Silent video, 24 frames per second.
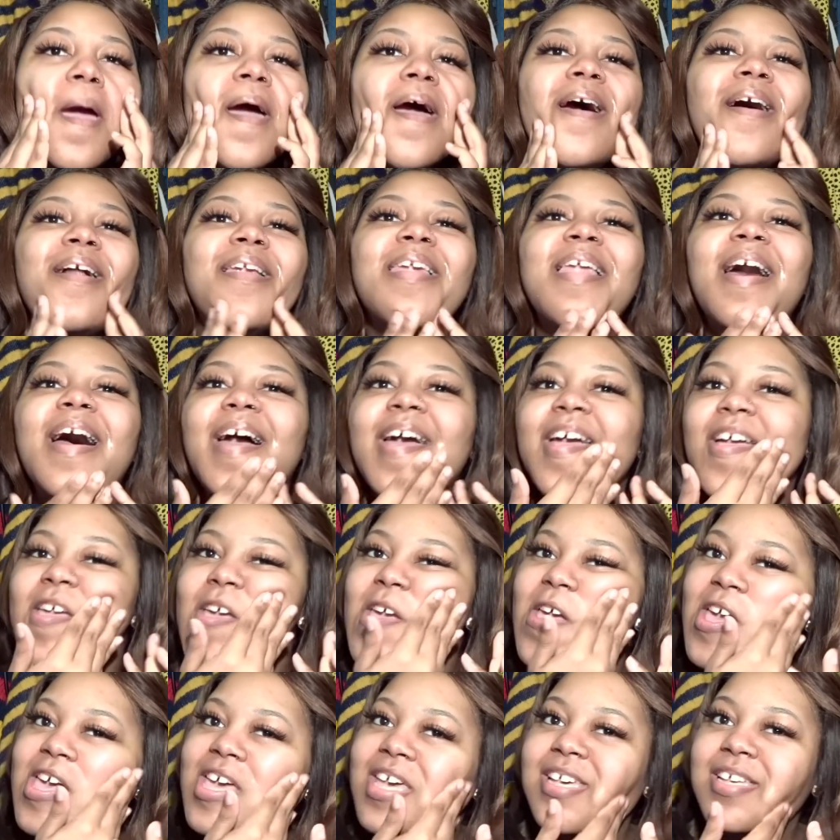like
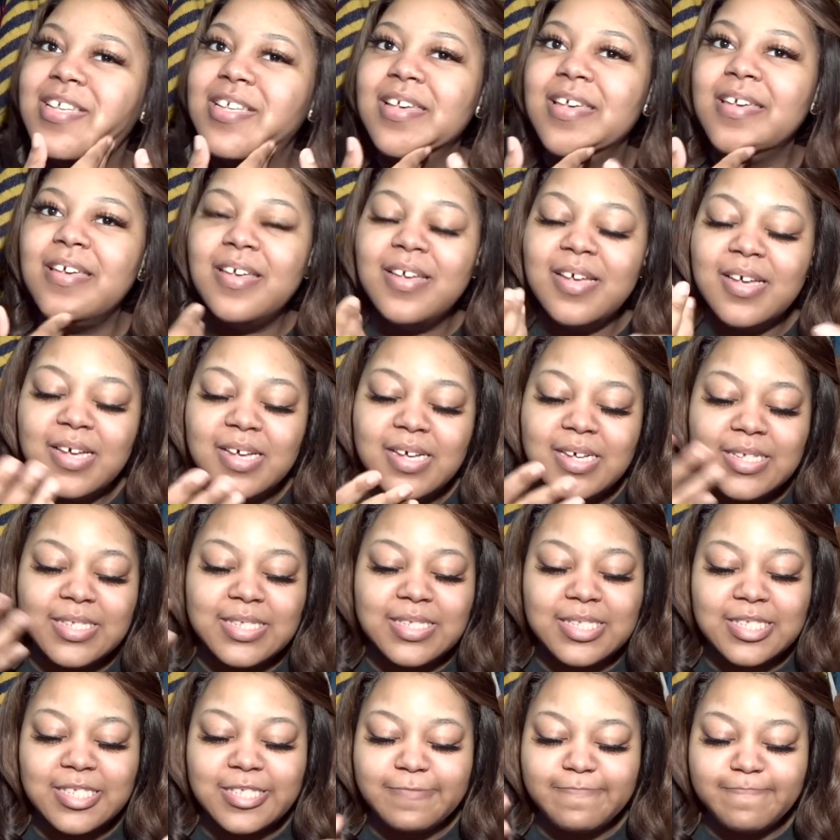it
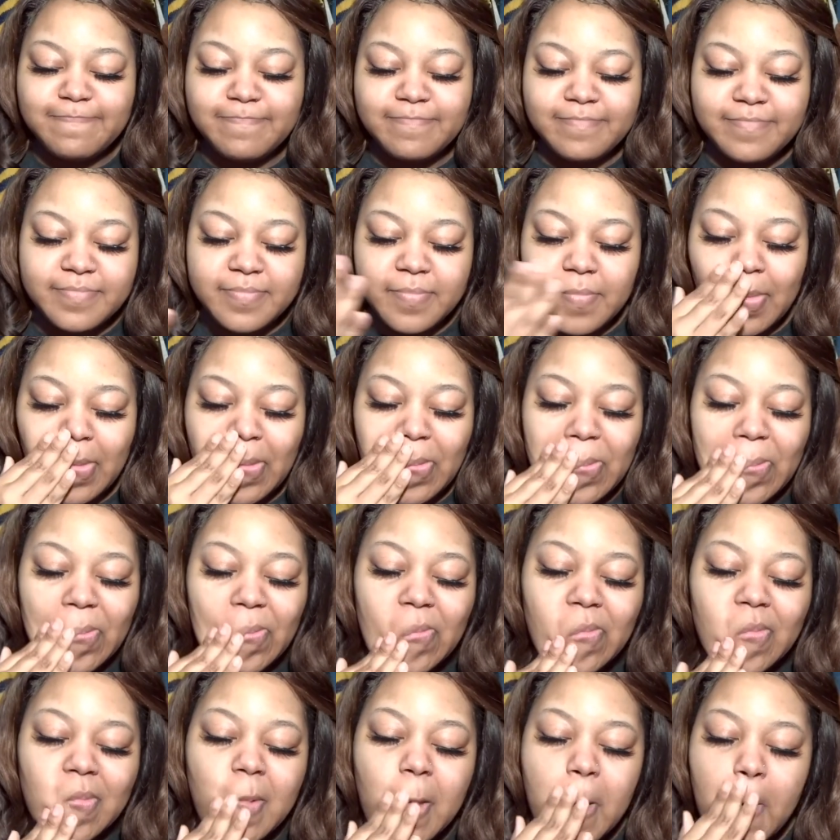is
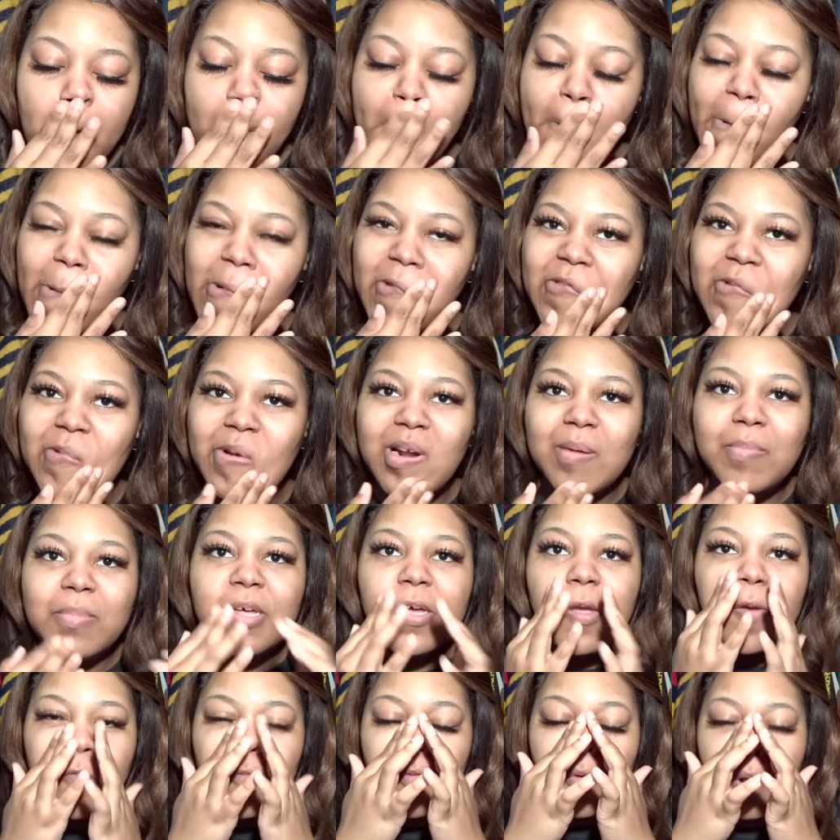what's the word i'm
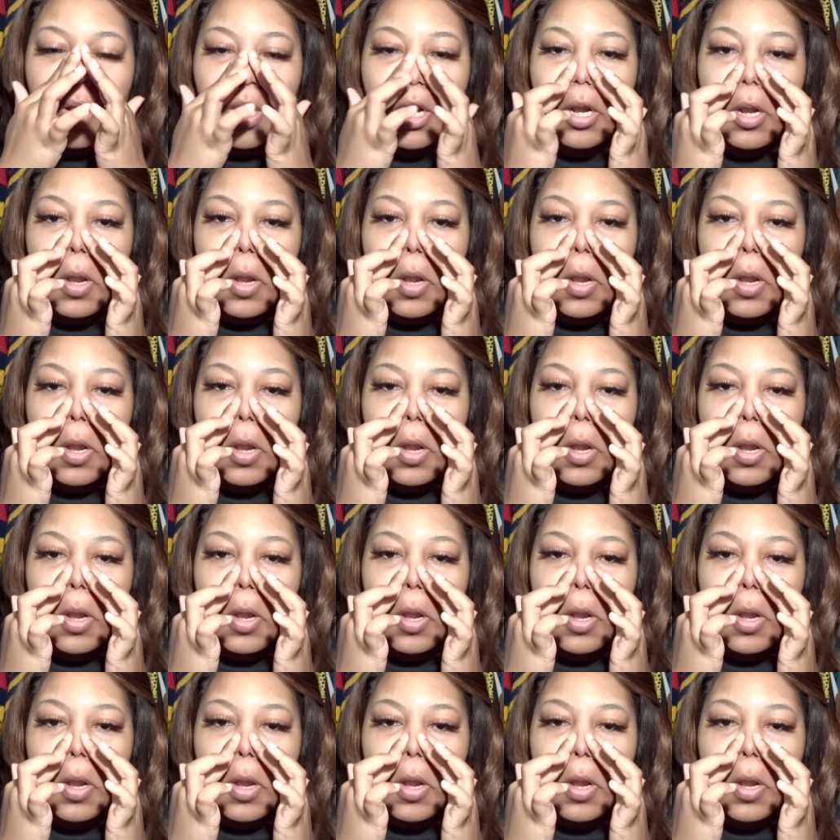looking for